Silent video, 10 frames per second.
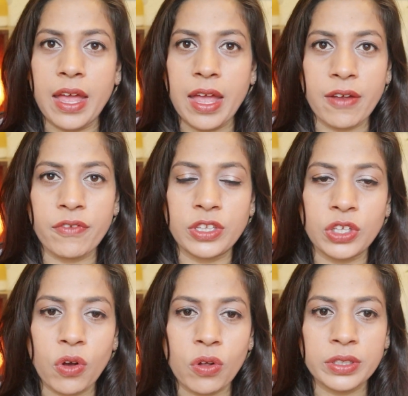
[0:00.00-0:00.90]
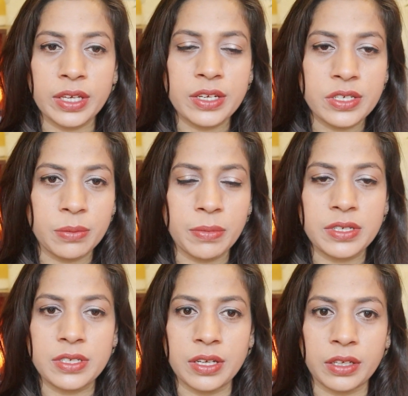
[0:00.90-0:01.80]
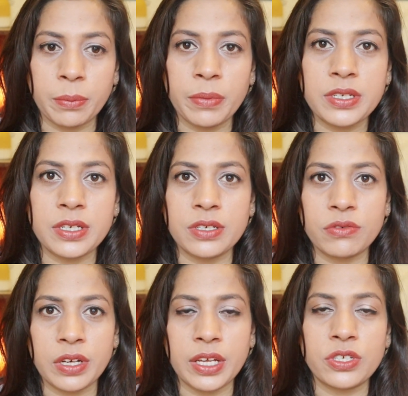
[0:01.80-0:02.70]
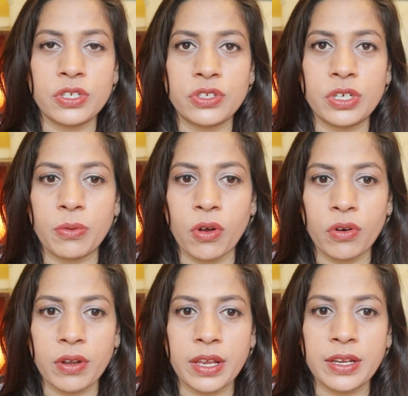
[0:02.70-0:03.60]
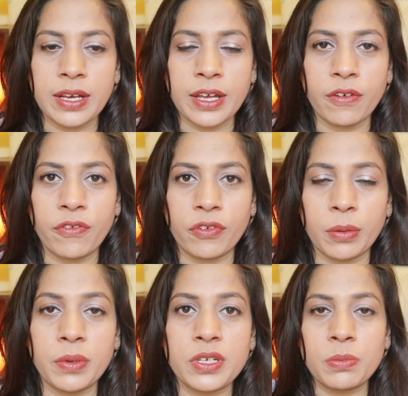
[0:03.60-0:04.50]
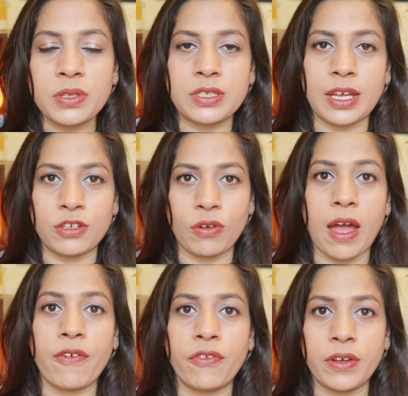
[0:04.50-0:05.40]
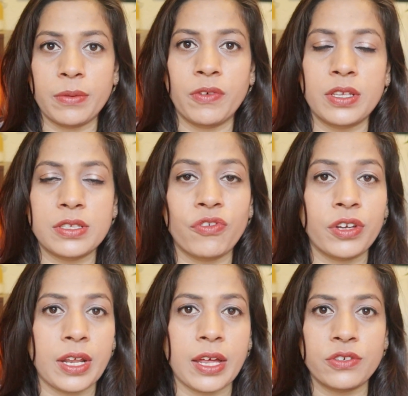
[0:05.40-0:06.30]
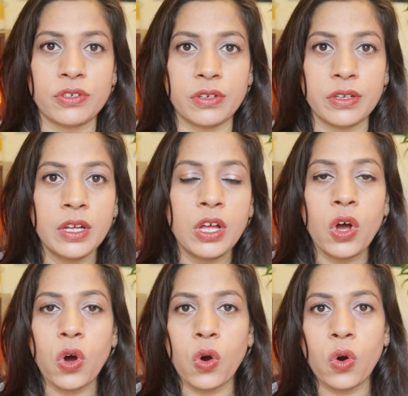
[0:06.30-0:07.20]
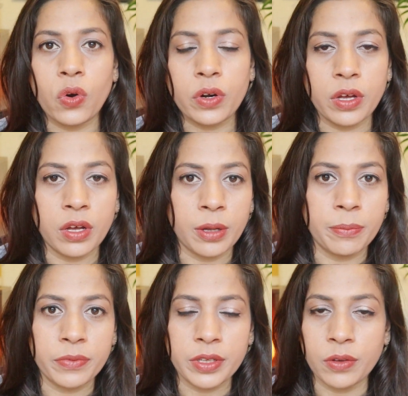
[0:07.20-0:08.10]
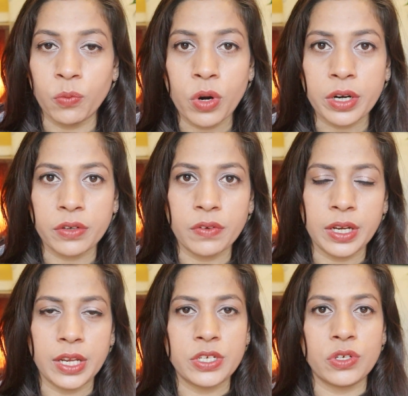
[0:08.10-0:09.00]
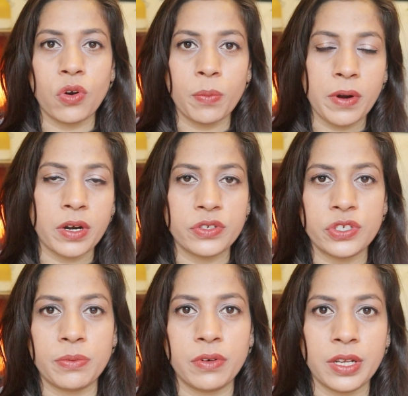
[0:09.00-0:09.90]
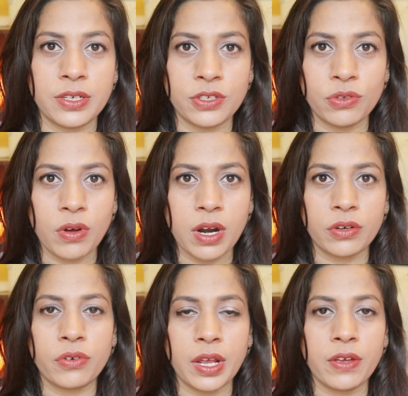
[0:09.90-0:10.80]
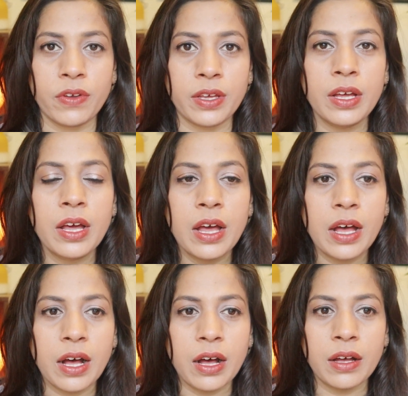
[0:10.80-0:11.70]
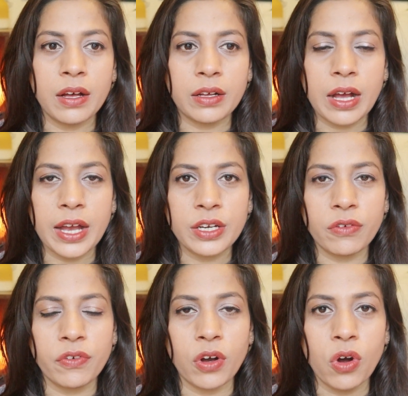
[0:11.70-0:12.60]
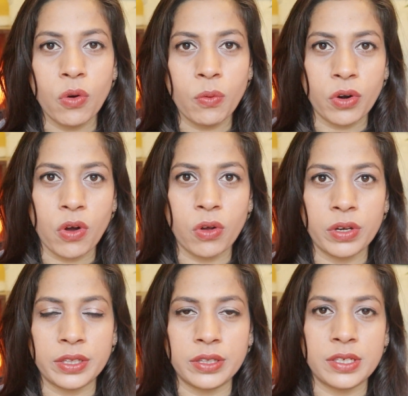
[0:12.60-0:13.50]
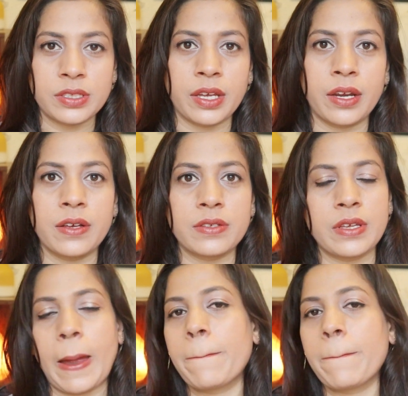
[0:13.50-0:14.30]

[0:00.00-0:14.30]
everything, all the intimate committed relationship or any kind of commitments that you have, whether it's financial or work related or partnership related. You are craving a kind of an overhaul in these areas,